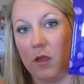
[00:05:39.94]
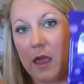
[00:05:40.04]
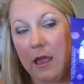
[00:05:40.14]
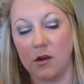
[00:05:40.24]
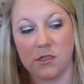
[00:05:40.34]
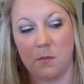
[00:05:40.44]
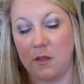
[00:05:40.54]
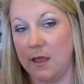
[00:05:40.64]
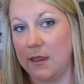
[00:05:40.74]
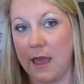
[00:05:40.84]
kit or
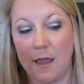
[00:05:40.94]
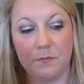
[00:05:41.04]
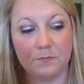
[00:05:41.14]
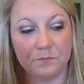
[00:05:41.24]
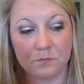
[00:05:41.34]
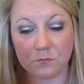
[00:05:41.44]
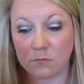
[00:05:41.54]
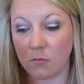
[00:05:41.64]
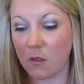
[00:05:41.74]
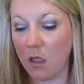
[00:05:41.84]
something like that.
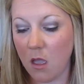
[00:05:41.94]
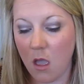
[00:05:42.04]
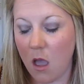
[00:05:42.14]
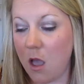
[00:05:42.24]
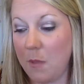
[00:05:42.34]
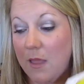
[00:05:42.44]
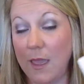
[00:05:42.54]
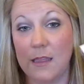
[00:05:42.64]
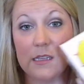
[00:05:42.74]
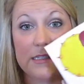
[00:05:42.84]
Um, I
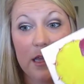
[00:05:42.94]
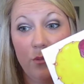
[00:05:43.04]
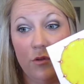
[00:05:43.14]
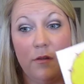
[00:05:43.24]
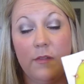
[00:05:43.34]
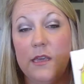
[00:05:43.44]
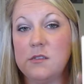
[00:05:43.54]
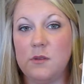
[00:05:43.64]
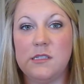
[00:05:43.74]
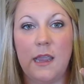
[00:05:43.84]
like the sampler of
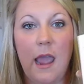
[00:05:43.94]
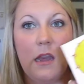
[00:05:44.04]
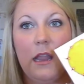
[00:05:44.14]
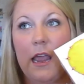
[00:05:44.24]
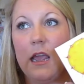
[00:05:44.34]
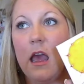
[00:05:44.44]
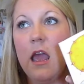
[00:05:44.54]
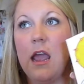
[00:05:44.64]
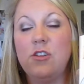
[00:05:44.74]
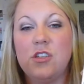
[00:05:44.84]
these. Once again, like
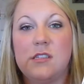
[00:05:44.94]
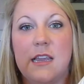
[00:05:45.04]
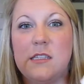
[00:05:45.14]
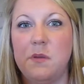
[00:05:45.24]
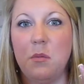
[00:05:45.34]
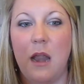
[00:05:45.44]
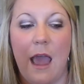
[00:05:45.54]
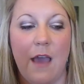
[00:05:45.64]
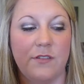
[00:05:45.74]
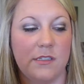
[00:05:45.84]
it's just nice to be able to
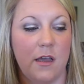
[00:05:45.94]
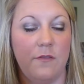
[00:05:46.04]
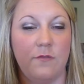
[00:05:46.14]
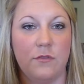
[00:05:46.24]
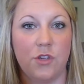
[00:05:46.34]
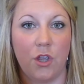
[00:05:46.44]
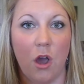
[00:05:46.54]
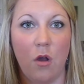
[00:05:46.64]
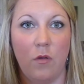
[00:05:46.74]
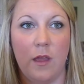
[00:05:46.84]
have stuff to
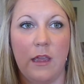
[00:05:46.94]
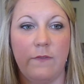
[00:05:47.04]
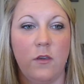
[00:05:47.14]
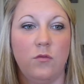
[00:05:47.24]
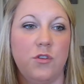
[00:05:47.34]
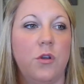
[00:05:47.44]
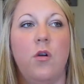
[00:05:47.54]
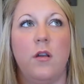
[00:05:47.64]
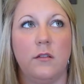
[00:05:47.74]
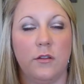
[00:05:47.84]
go that if you do
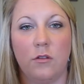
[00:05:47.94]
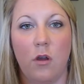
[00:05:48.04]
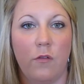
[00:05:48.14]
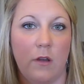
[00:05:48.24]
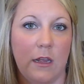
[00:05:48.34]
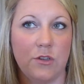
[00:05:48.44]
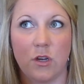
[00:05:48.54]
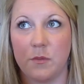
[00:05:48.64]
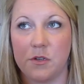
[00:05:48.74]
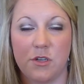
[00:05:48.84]
go on a little overnight
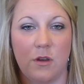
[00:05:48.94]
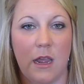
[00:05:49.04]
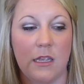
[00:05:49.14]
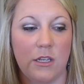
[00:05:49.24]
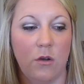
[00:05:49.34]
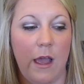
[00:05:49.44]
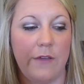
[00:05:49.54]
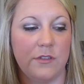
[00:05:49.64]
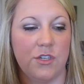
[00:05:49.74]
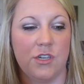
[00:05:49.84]
trip or two night, you don't
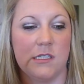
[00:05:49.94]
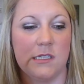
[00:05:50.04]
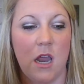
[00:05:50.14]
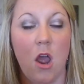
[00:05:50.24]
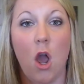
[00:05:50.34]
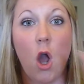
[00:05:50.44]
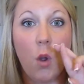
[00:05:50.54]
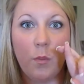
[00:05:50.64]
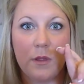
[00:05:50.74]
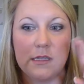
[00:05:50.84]
have to just
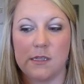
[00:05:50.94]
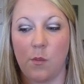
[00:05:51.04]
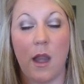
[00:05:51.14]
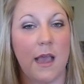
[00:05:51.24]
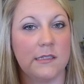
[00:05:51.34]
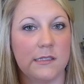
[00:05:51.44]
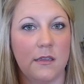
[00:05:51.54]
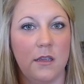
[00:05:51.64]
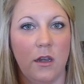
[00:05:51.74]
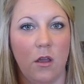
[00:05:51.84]
hope that someone
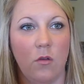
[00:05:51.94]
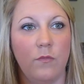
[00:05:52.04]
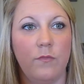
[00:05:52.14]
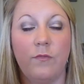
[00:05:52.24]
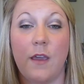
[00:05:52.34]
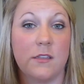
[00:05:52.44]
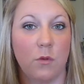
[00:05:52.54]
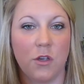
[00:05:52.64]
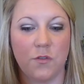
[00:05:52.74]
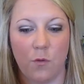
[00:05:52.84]
has, you know, face
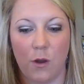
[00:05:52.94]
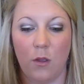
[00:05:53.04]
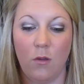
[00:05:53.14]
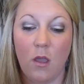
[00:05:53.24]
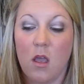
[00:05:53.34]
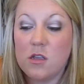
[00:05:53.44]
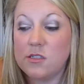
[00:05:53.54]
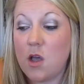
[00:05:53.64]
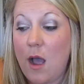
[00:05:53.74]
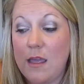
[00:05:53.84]
wash for you.
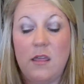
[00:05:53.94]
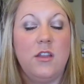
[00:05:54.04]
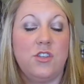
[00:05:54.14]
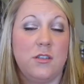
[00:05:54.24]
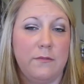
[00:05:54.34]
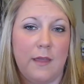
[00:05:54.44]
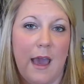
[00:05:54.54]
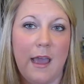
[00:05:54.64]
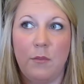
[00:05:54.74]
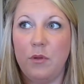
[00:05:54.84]
So I think just for
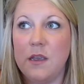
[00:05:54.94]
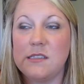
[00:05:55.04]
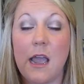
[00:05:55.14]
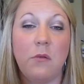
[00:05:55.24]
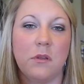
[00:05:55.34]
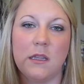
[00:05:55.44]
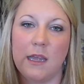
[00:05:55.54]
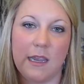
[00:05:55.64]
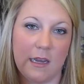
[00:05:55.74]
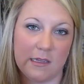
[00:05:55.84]
that, and plus I really
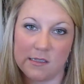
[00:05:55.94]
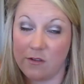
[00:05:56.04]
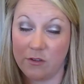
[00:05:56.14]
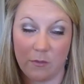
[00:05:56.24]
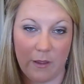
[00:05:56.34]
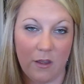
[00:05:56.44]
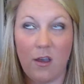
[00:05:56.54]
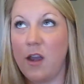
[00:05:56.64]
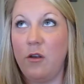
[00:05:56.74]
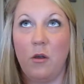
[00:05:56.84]
like getting stuff in the mail.
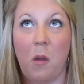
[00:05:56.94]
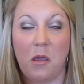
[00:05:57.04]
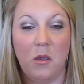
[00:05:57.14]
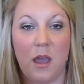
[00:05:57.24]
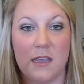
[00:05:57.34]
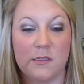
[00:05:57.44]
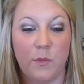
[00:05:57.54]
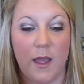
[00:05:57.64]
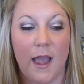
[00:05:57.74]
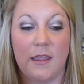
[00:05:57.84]
I don't know about you guys,
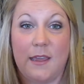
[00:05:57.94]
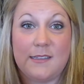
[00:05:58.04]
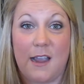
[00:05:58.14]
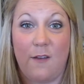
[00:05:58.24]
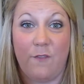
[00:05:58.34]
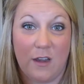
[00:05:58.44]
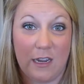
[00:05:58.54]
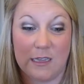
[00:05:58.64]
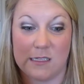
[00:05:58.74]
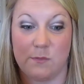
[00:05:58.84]
but I think it's kind of fun
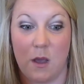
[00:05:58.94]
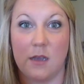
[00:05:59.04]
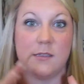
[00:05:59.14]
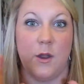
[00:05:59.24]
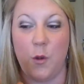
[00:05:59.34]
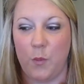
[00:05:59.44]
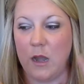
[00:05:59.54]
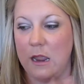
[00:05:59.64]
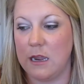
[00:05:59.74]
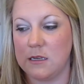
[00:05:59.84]
to get this box and open
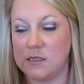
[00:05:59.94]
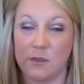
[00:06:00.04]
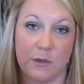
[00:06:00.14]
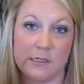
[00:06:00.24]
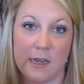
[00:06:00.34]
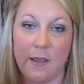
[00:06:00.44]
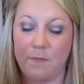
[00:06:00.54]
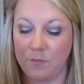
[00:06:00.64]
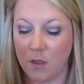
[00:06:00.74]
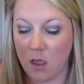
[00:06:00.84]
it and get to see what's in it.
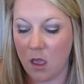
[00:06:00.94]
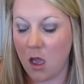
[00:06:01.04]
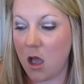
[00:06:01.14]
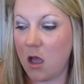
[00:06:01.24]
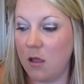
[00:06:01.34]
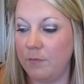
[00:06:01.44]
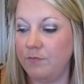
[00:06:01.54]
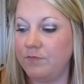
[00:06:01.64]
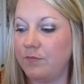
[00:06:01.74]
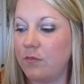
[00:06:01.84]

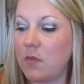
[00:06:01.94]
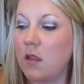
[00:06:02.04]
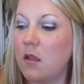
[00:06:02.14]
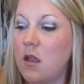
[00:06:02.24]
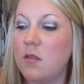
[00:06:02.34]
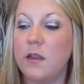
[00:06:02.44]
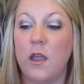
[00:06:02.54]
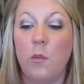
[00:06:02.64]
Um, the nail